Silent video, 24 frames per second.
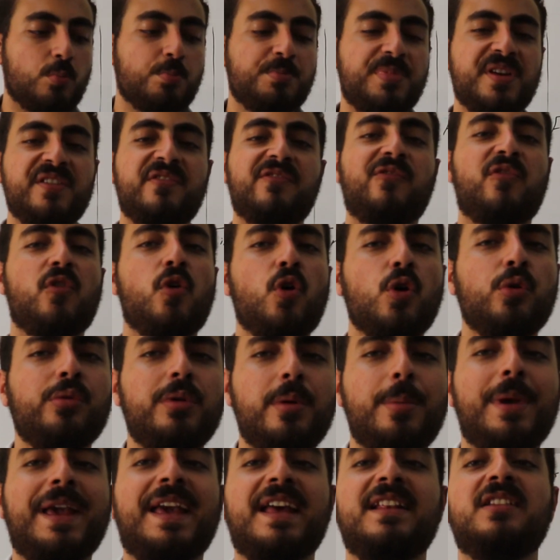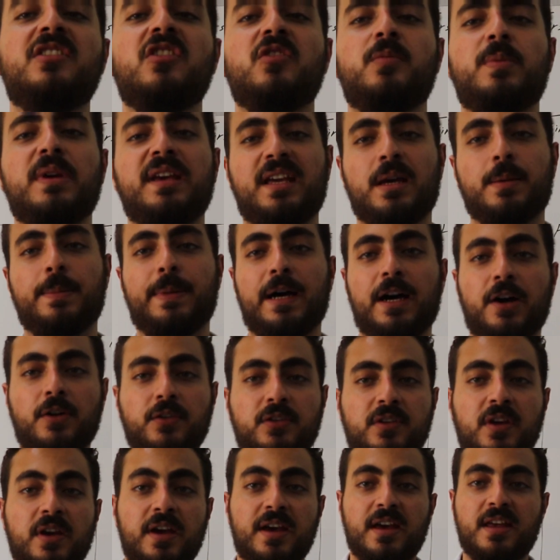before we begin to speak
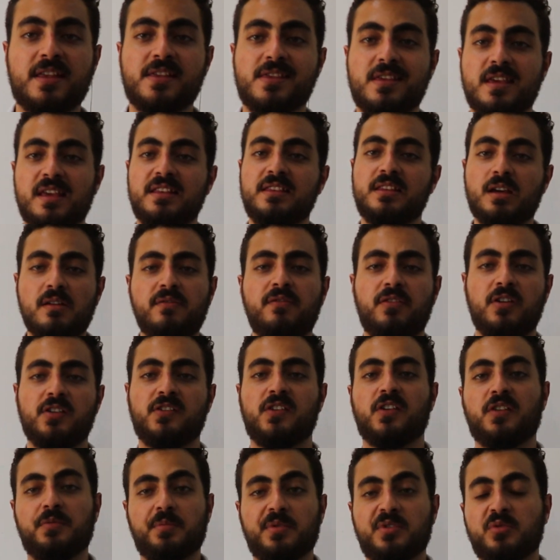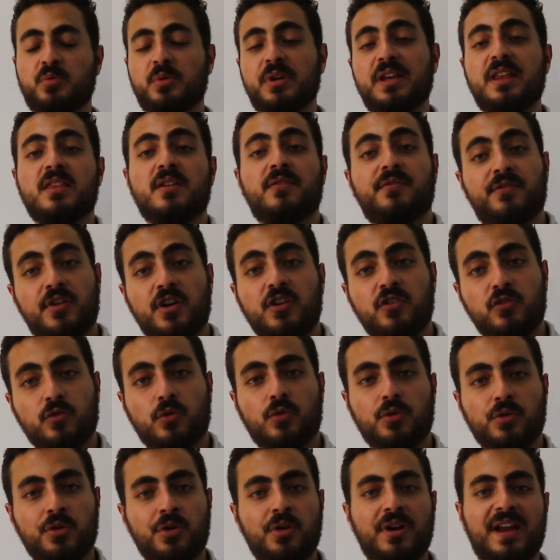about the differences between the first
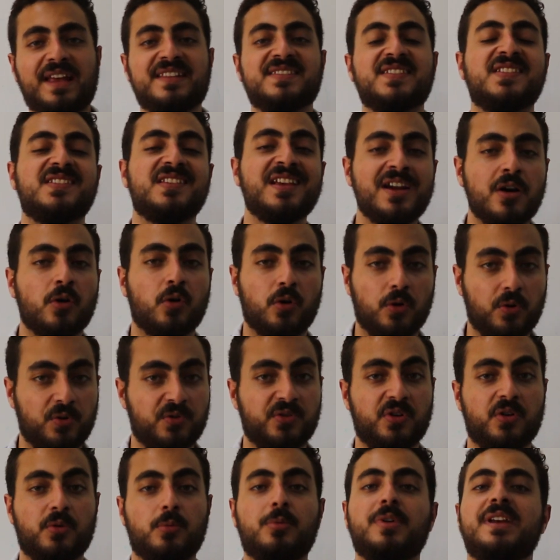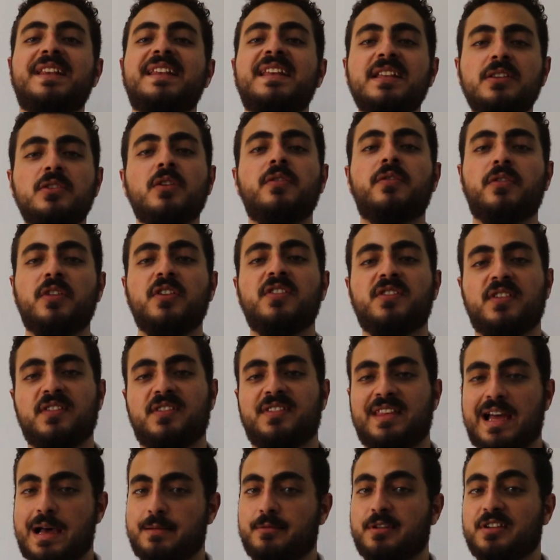order and the zero order, we need to first
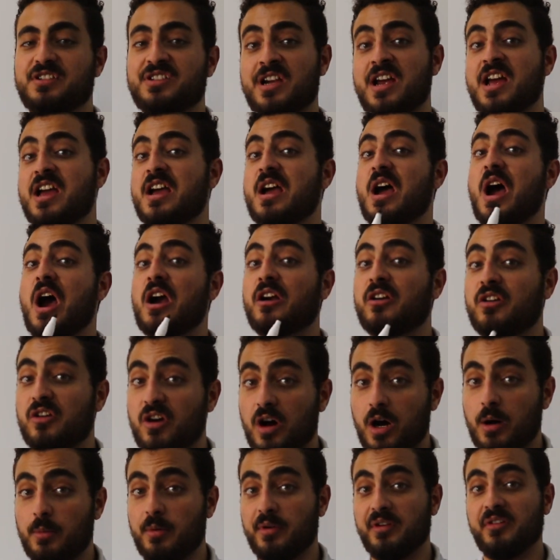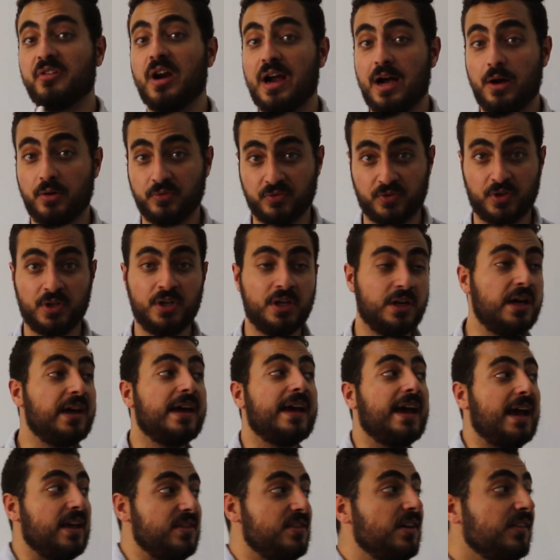establish a common ground.
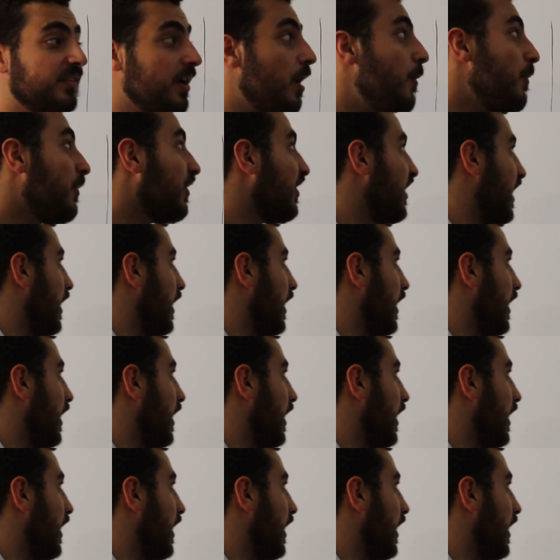And this common